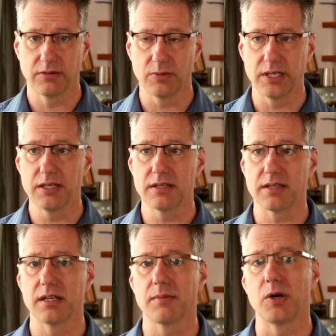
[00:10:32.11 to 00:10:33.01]
We need to
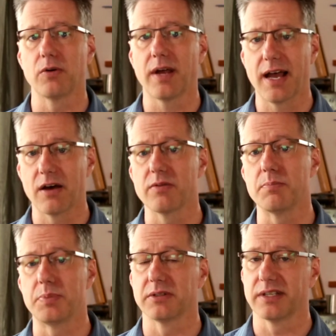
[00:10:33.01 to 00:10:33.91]
think about how the
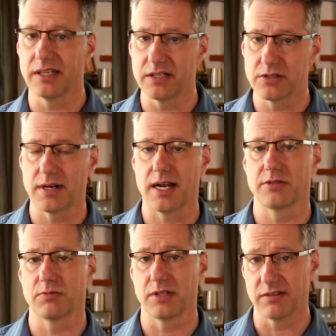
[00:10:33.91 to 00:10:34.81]
building
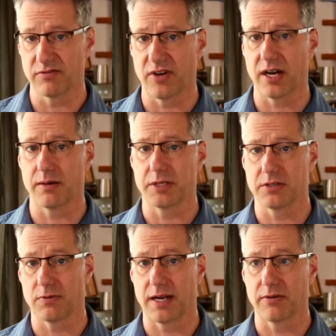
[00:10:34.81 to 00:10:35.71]
interacts with the environment
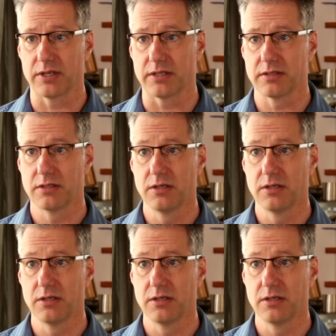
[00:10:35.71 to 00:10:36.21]
around it.